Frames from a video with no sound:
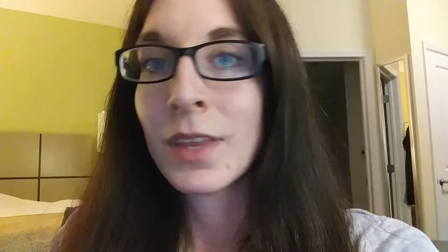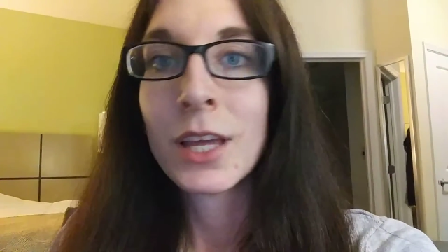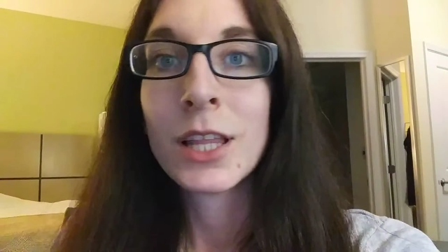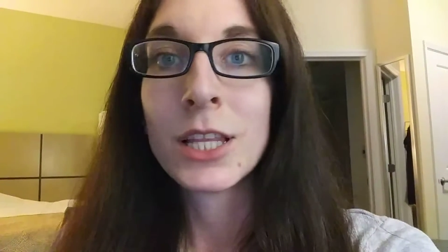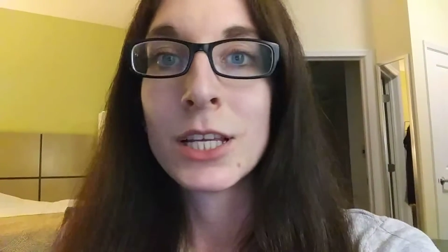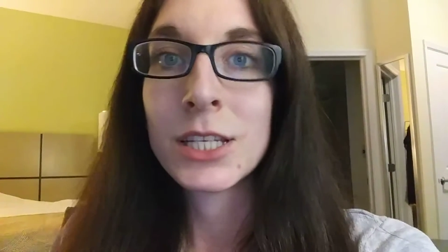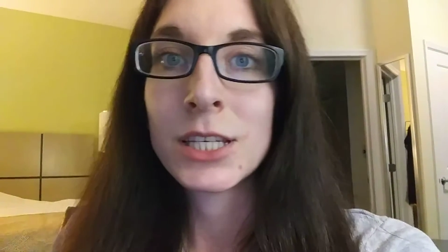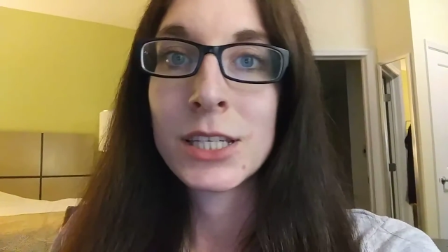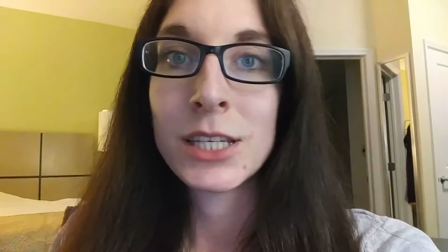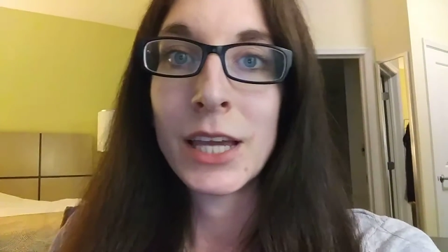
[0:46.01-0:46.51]

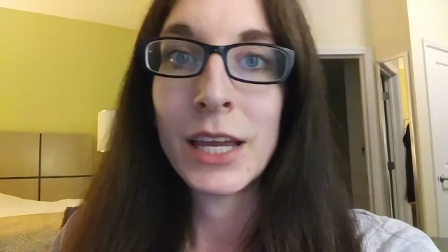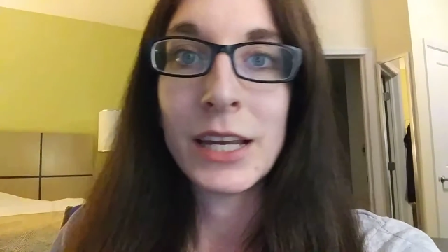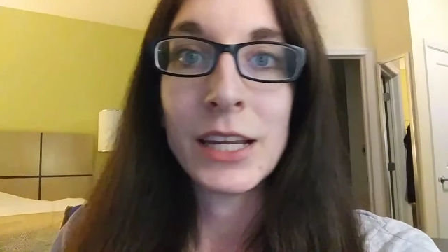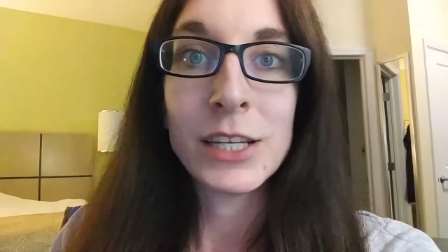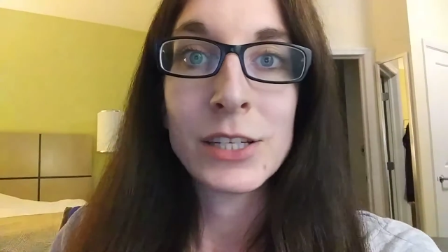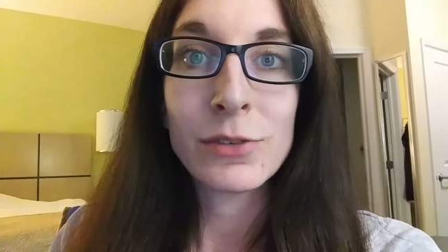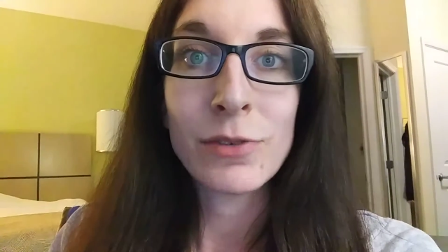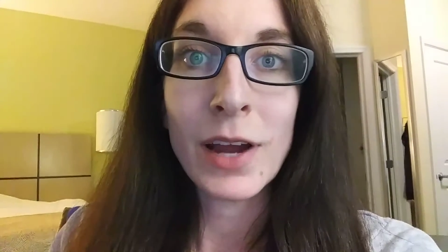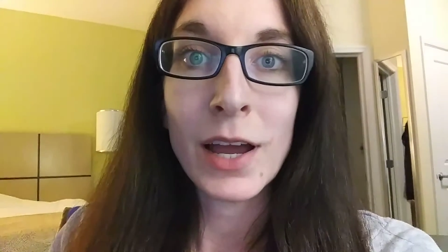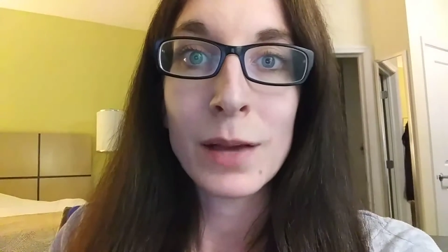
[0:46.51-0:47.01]
the
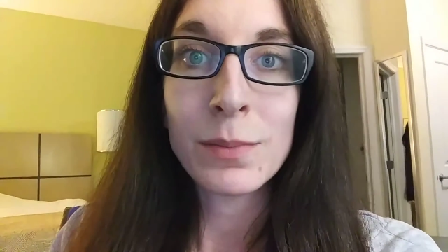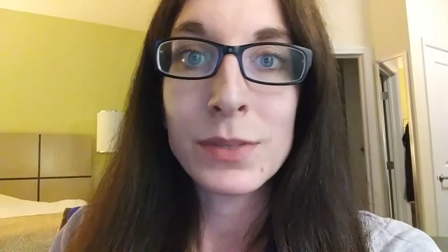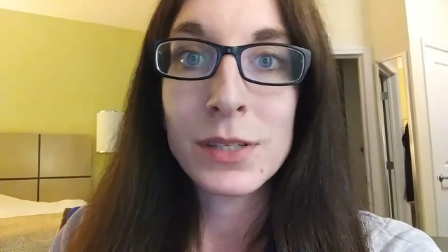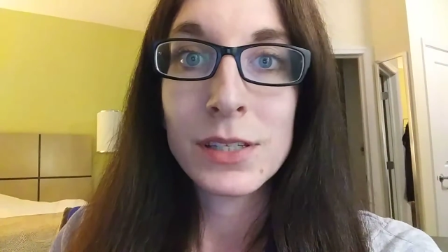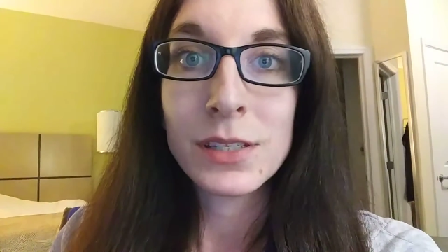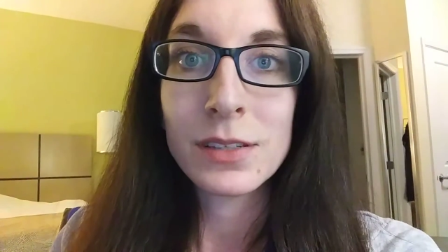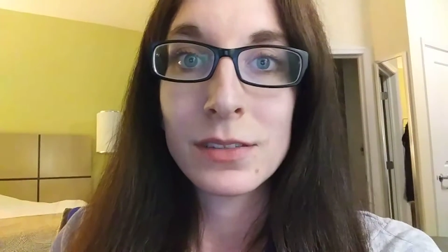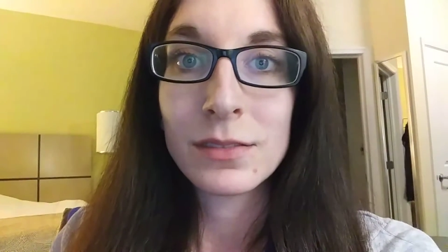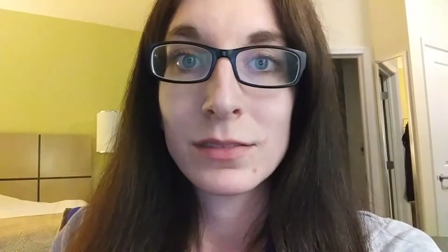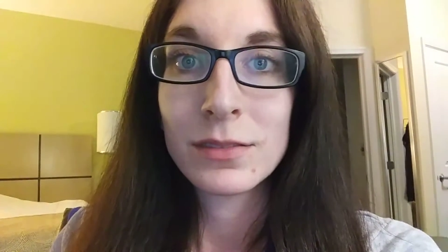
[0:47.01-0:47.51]
skinnies
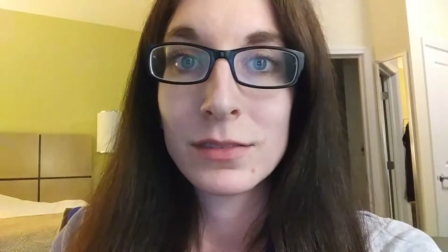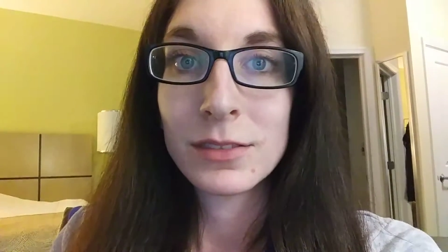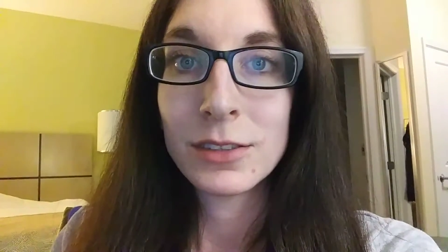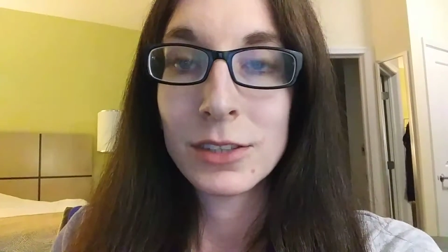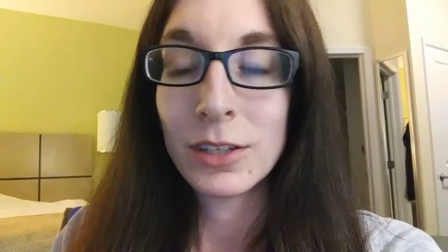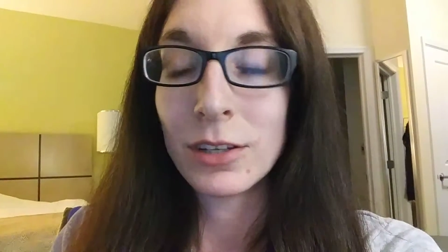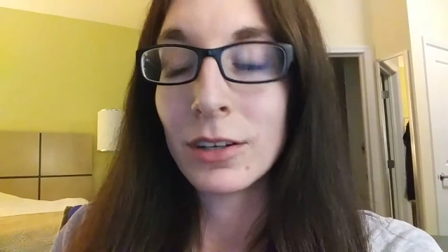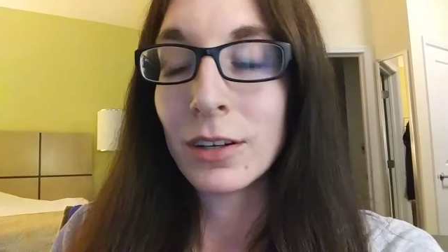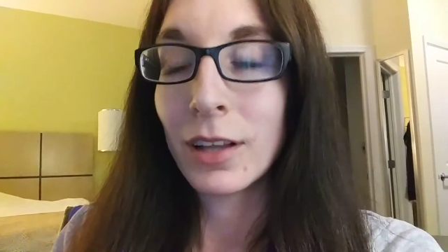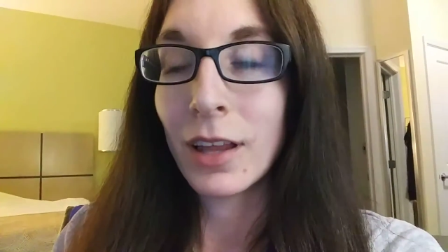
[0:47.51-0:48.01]
wraps,
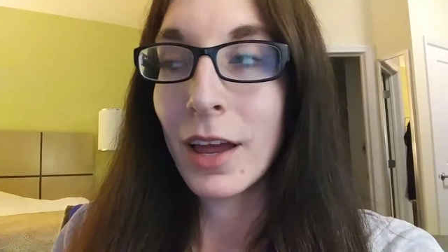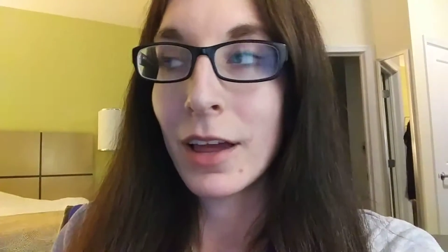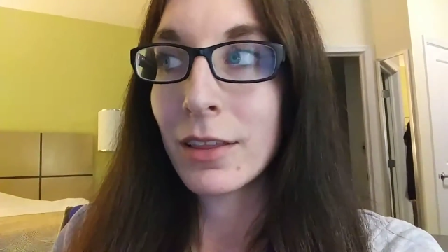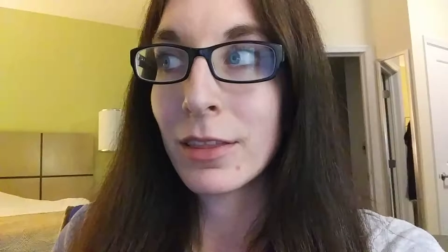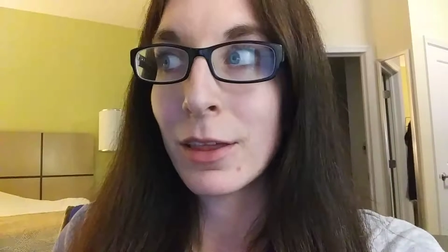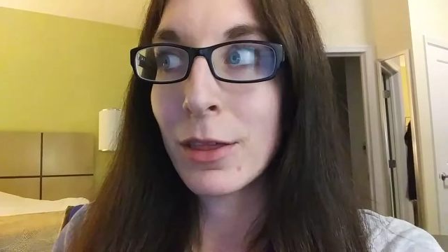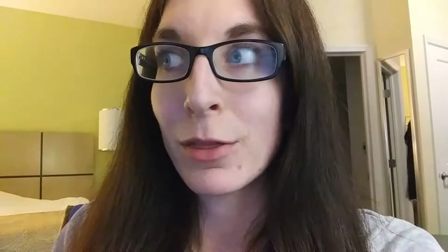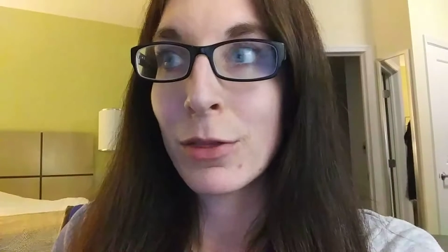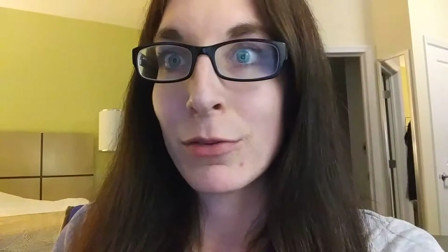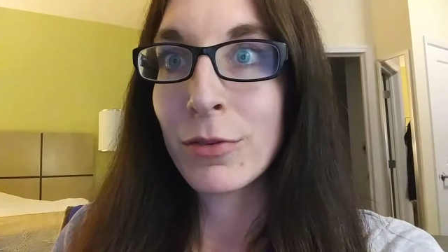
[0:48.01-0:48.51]
so they're like
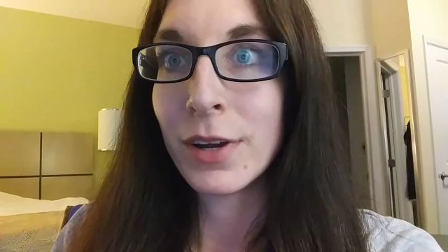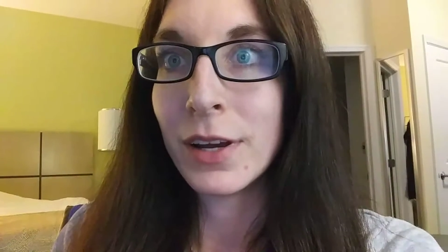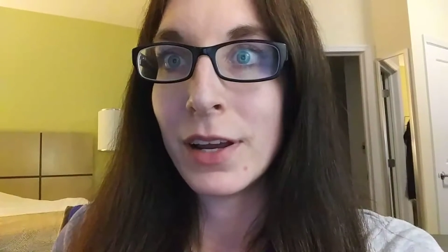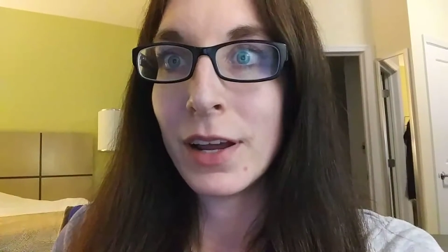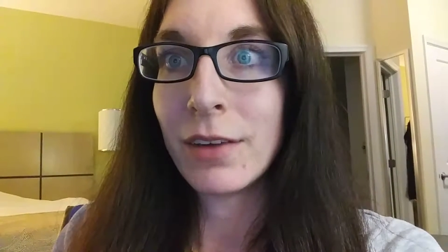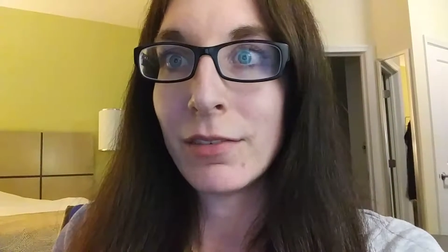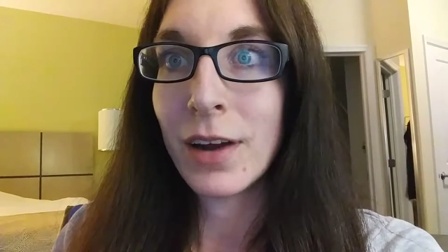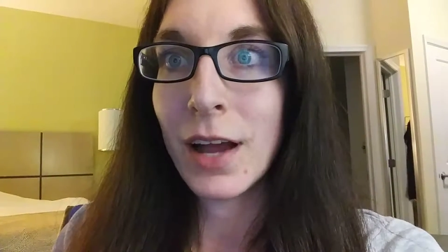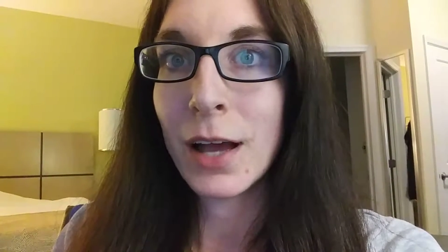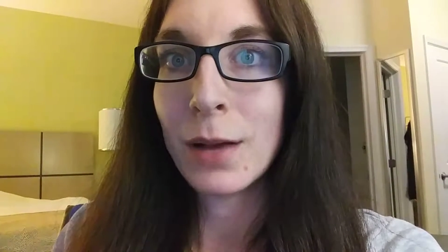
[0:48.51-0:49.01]
the
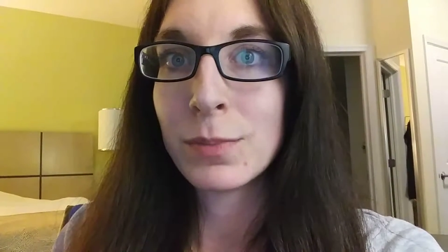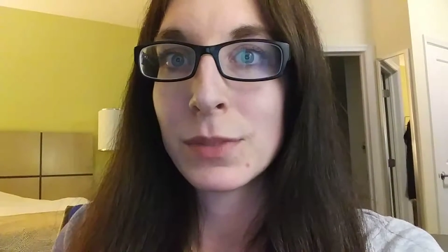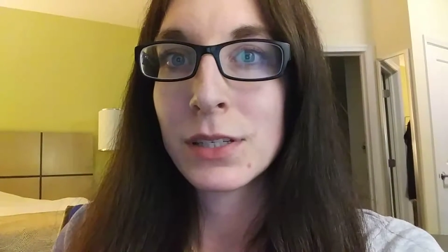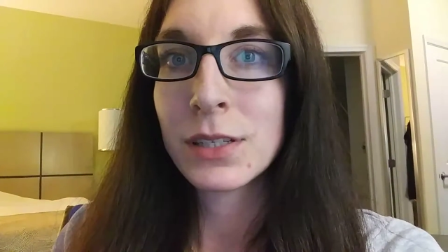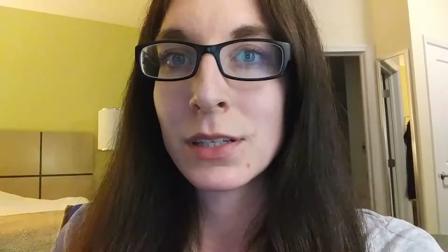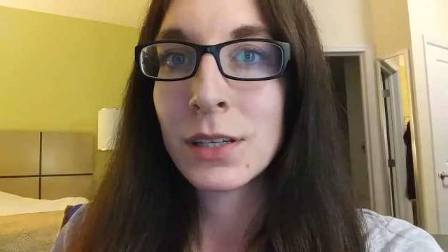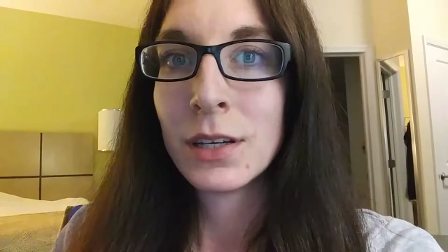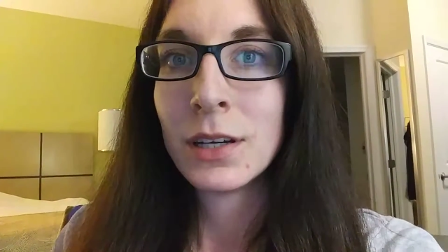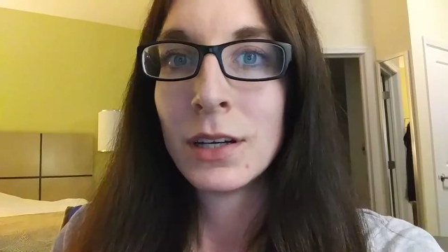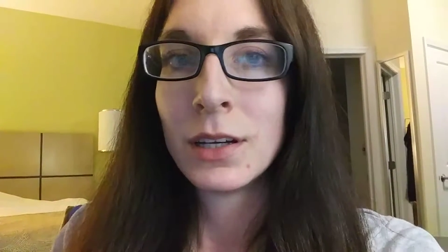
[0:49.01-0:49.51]
3-day wraps.